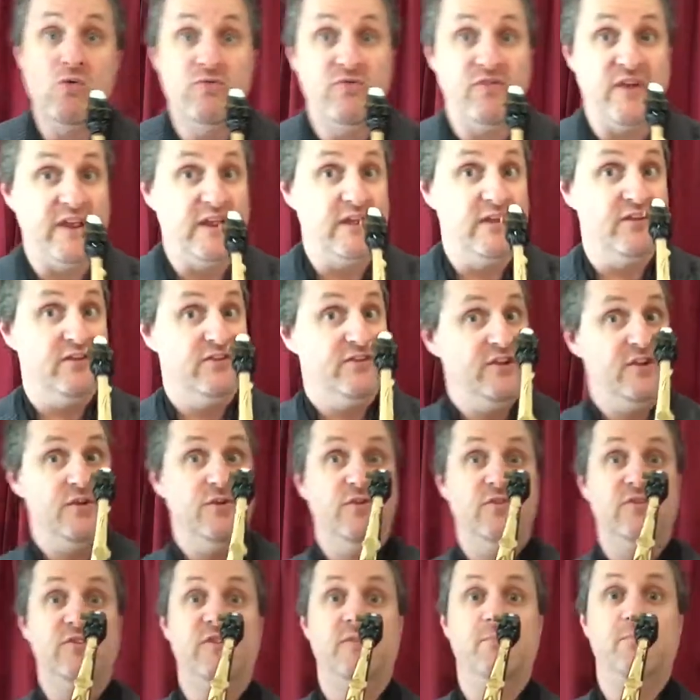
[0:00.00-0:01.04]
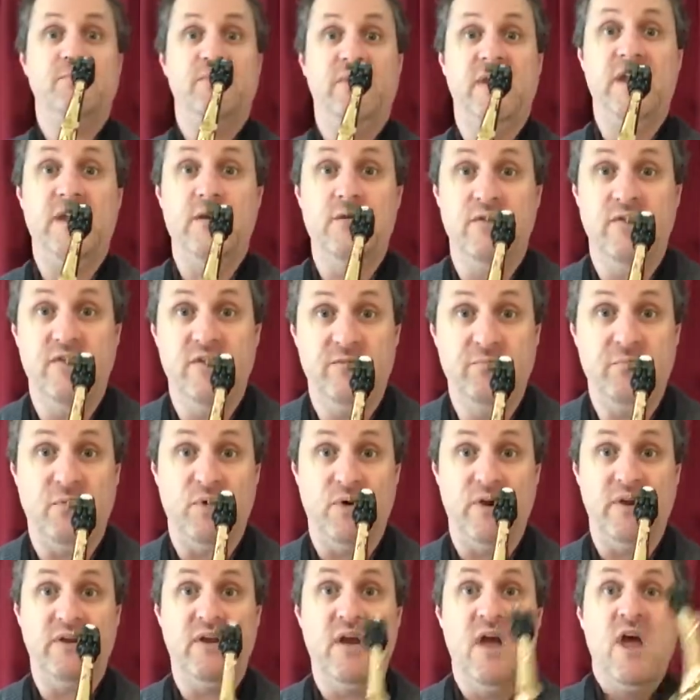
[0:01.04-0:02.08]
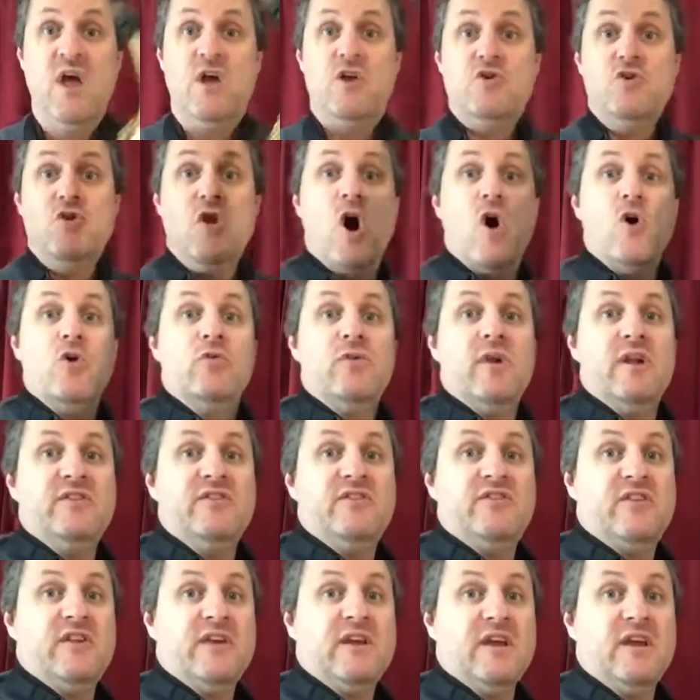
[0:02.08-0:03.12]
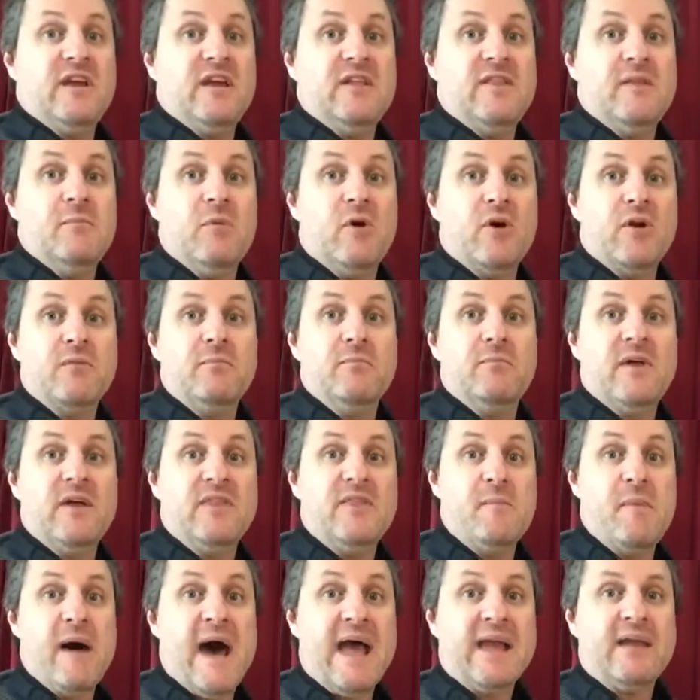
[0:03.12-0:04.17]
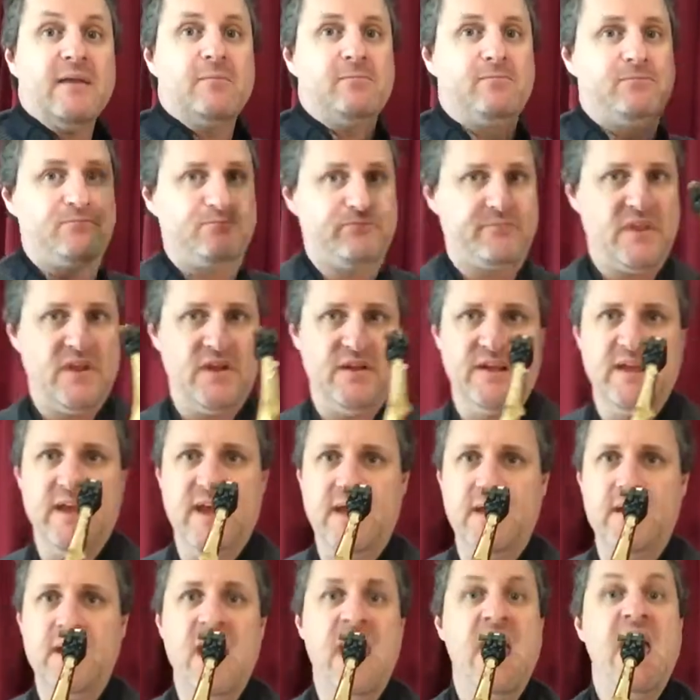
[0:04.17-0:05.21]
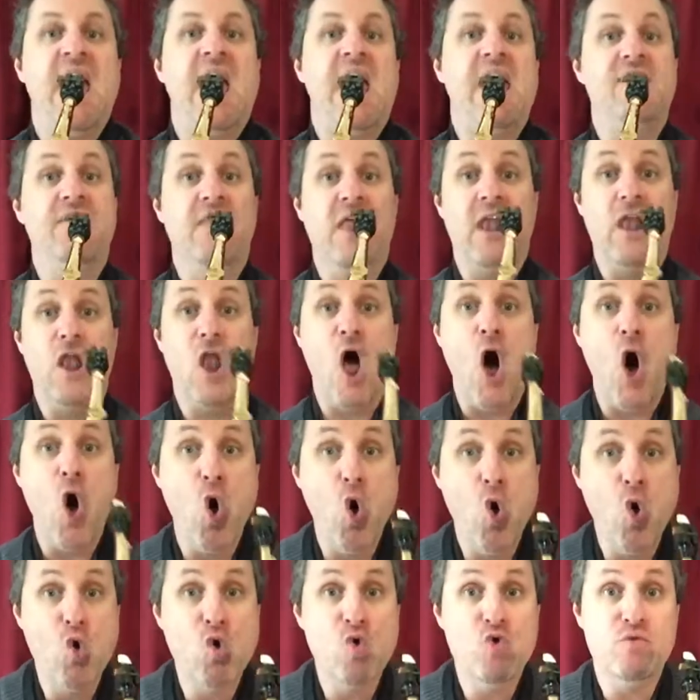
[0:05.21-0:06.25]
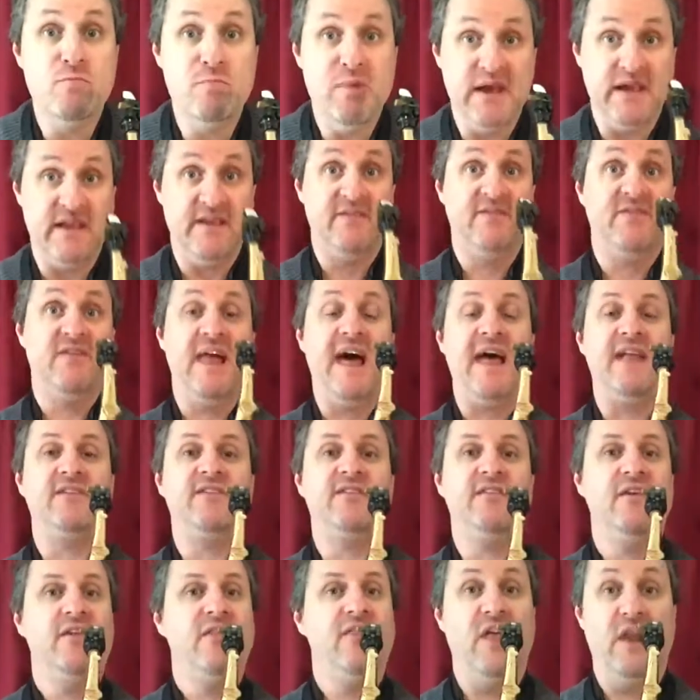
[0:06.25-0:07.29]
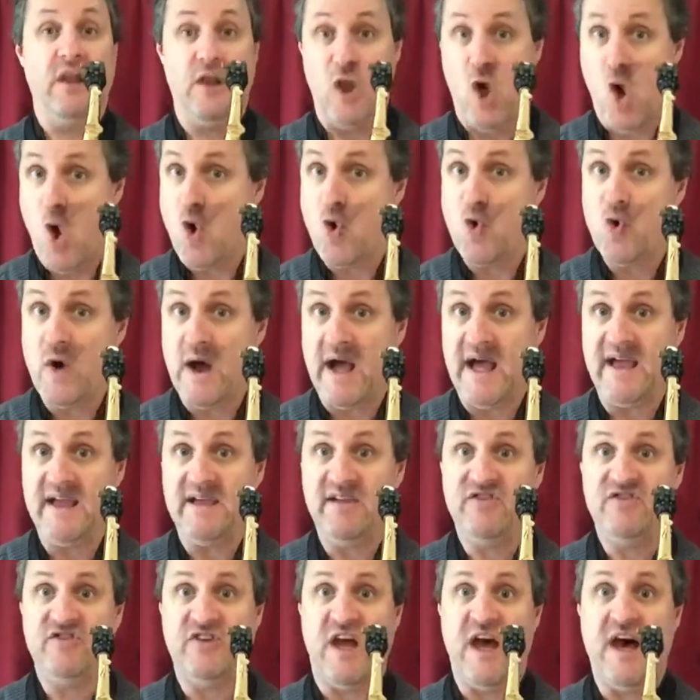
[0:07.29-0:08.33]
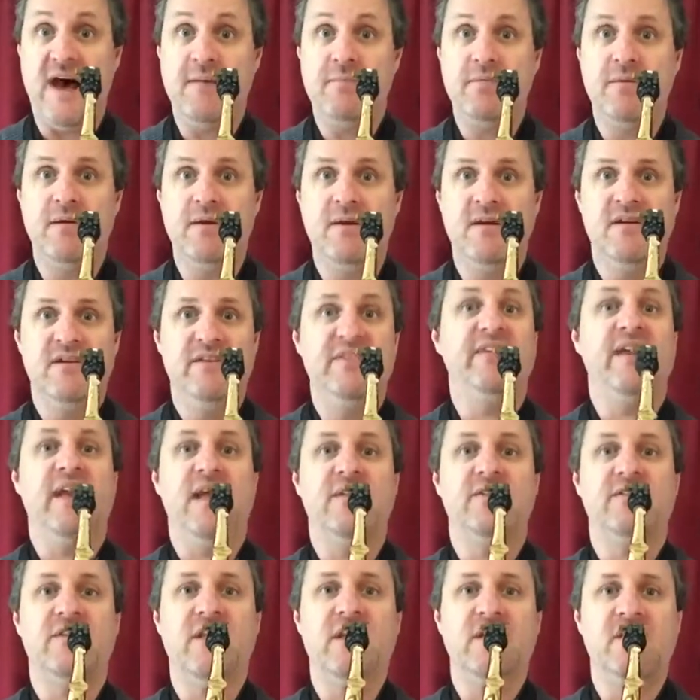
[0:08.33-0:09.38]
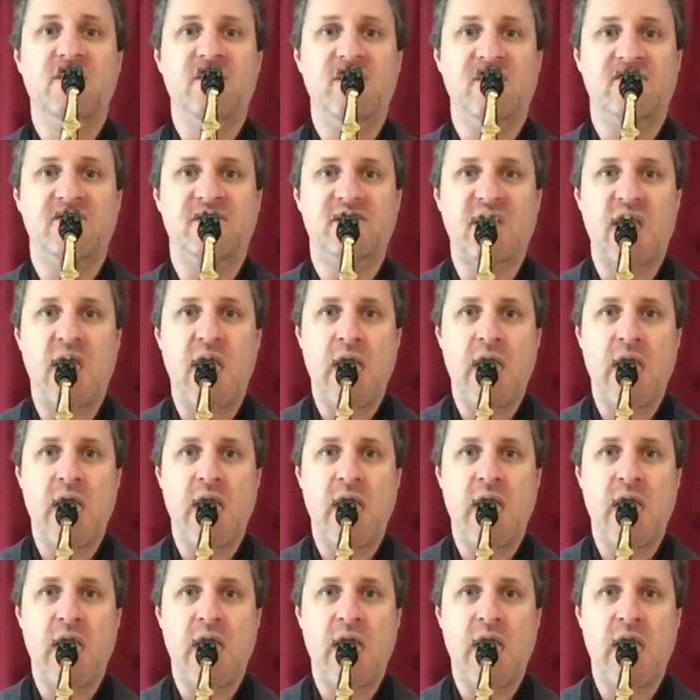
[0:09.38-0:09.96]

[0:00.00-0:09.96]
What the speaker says: fingers used here at this point. No register key at the bottom, at the back. Okay, and the low B flat, the low A sharp, sounds like this.